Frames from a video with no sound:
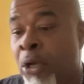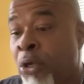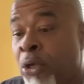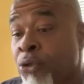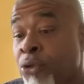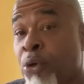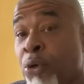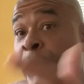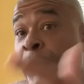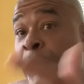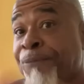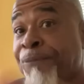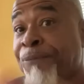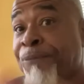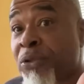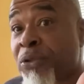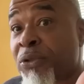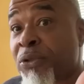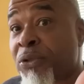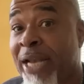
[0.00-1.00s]
So the
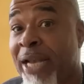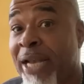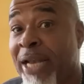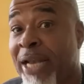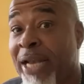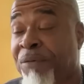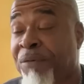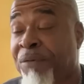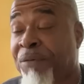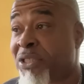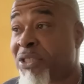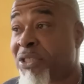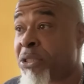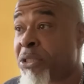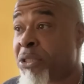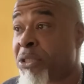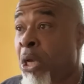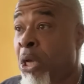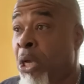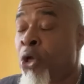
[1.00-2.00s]
first line of defense is
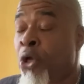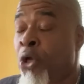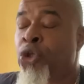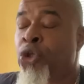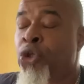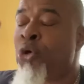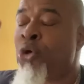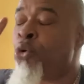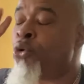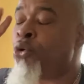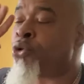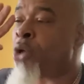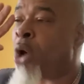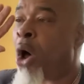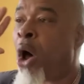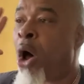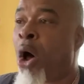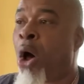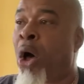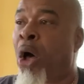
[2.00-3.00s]
use
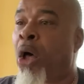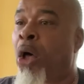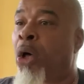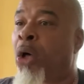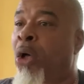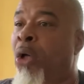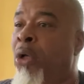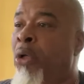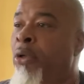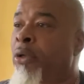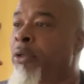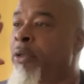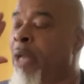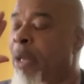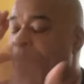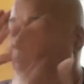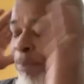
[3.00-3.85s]
all,